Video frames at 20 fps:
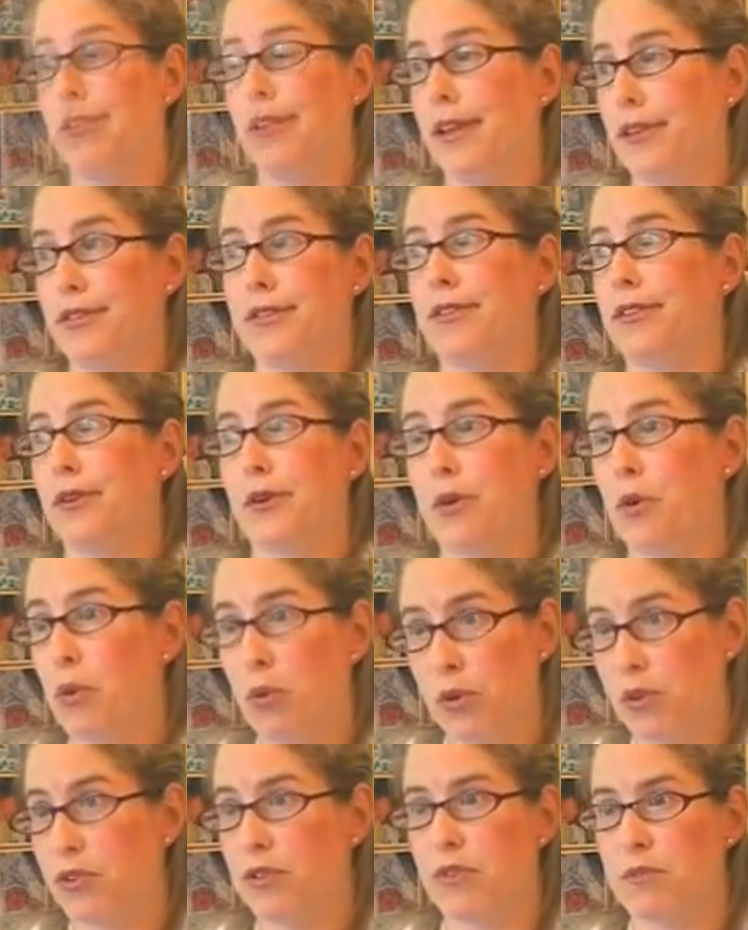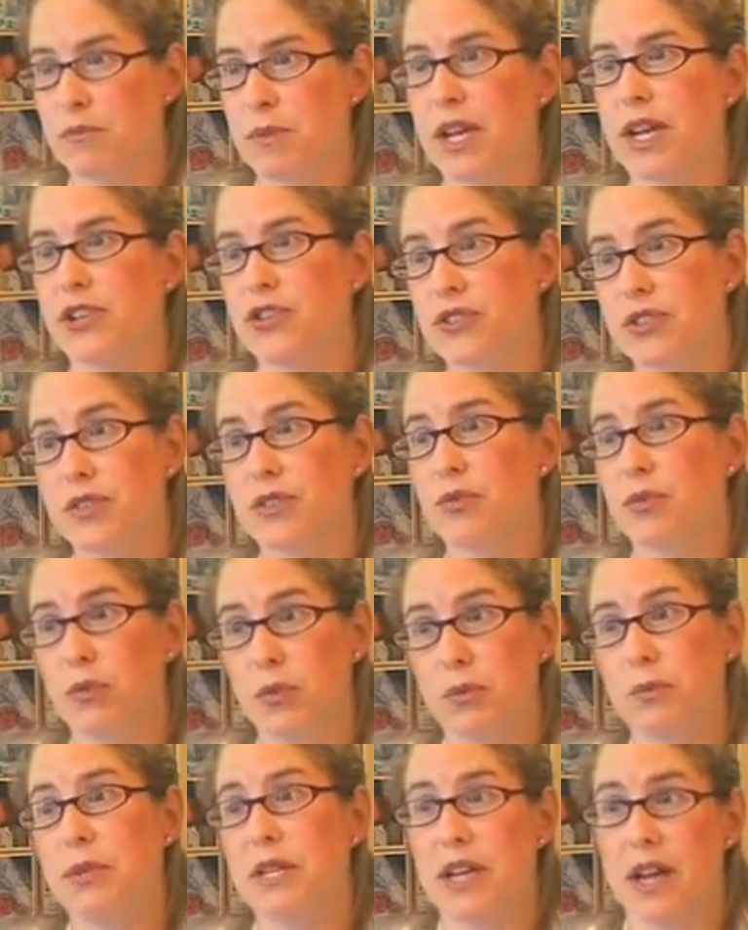Less than a quarter of patients
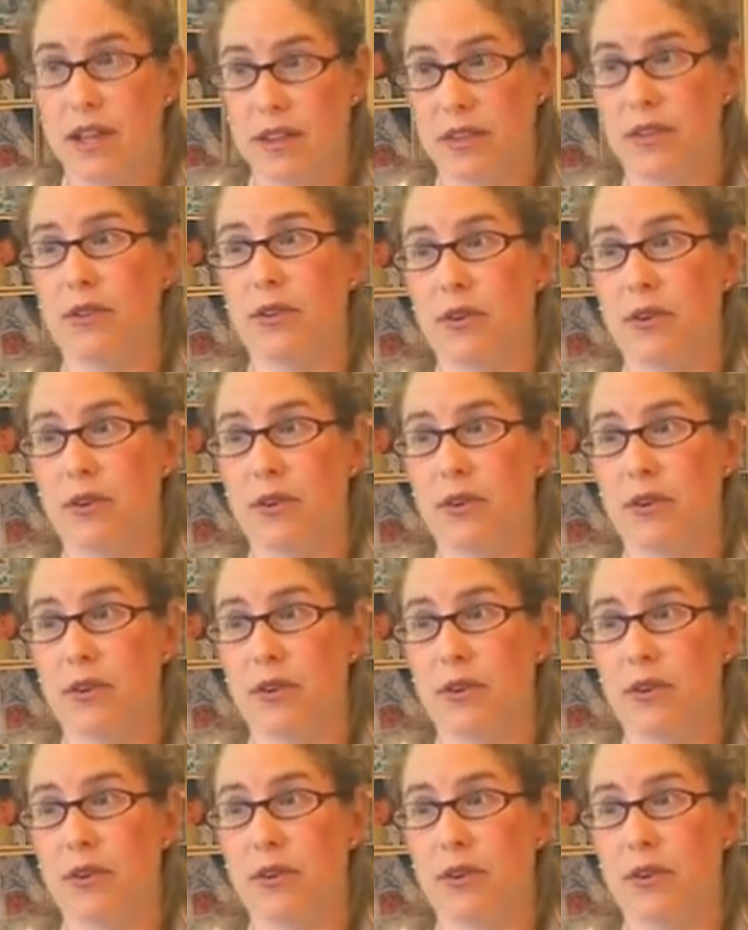will be at